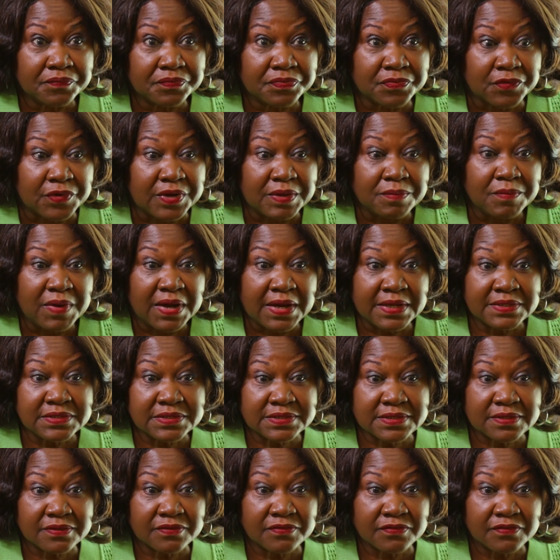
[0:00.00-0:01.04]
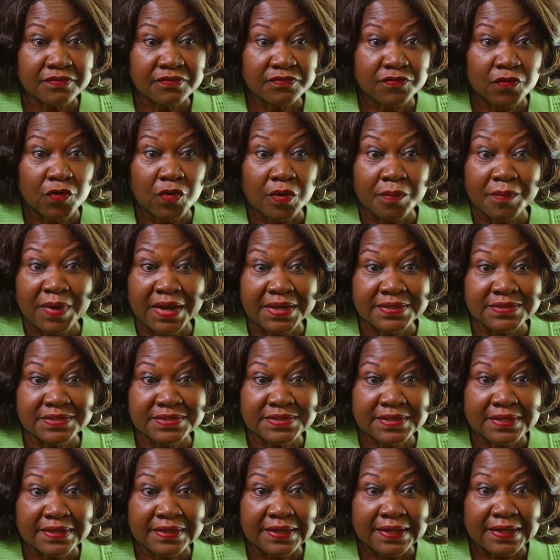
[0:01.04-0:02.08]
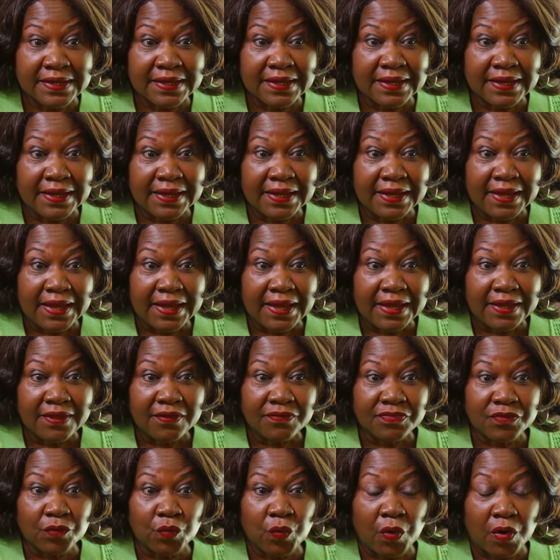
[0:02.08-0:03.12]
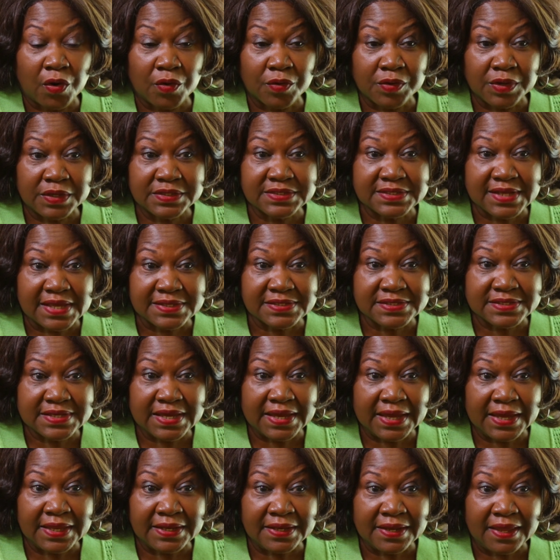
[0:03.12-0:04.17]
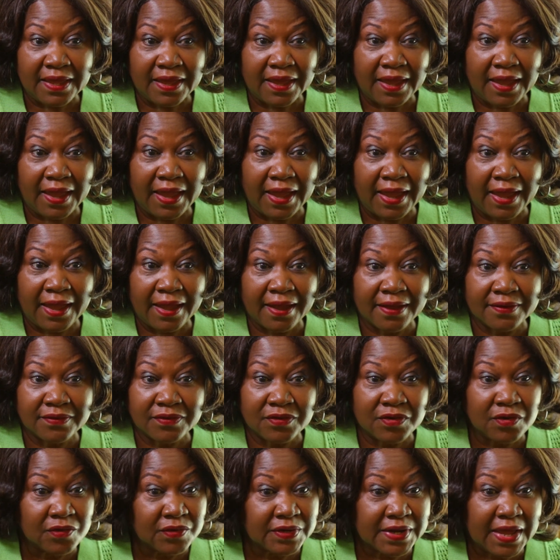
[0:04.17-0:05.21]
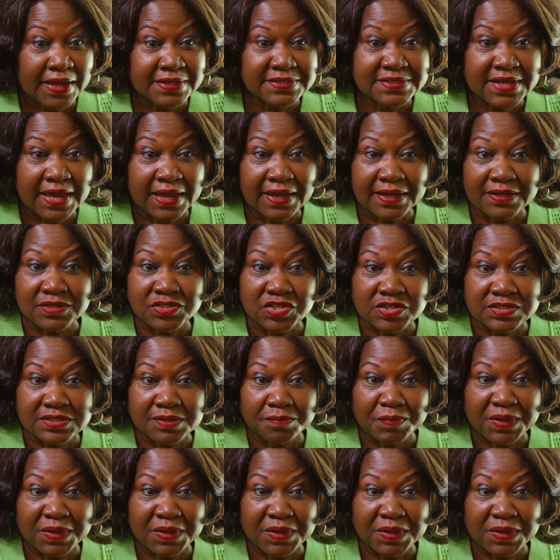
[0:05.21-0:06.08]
3 months, 4 months. The worry sets in, and you're not taking just the